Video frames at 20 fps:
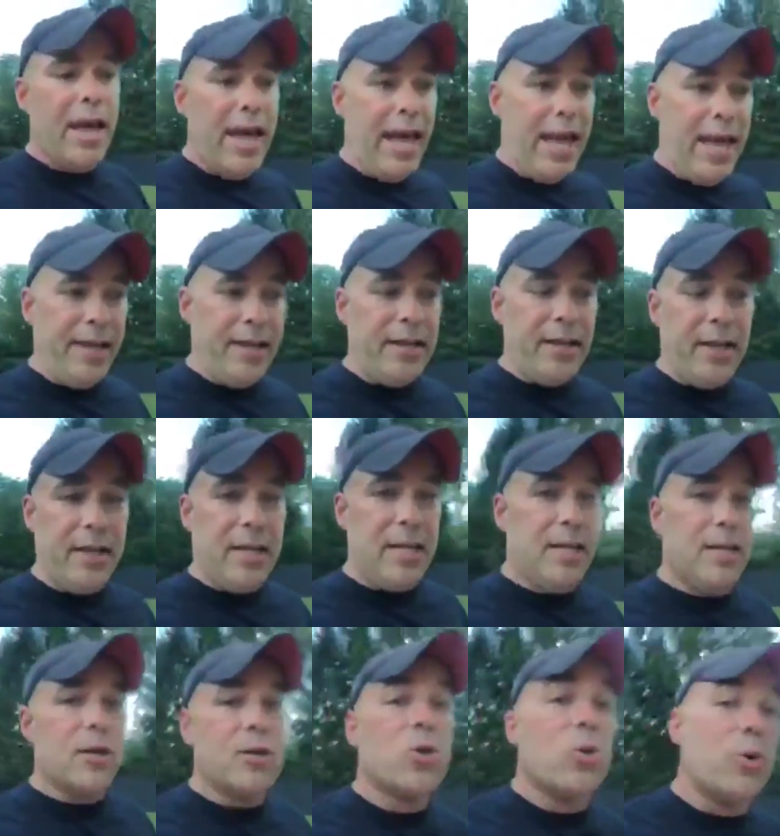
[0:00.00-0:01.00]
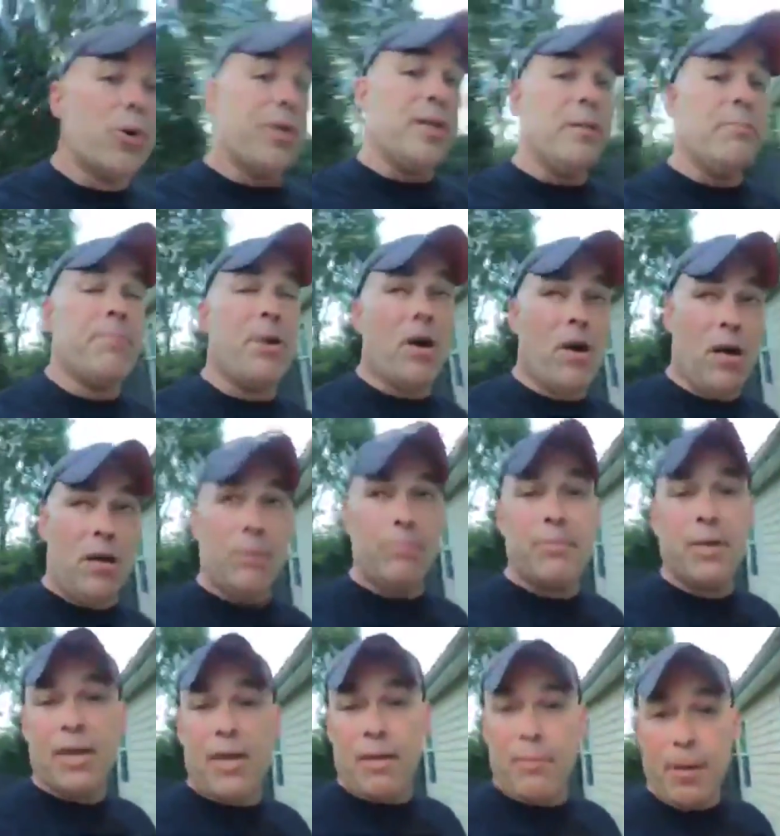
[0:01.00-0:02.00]
And he and Courtney
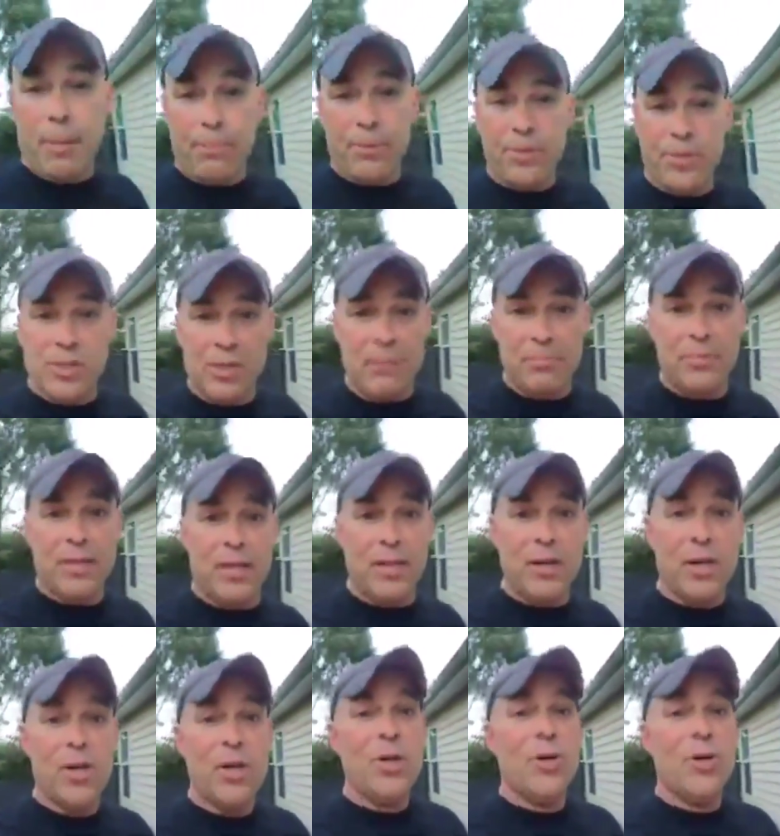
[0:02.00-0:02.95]
Palm came up with something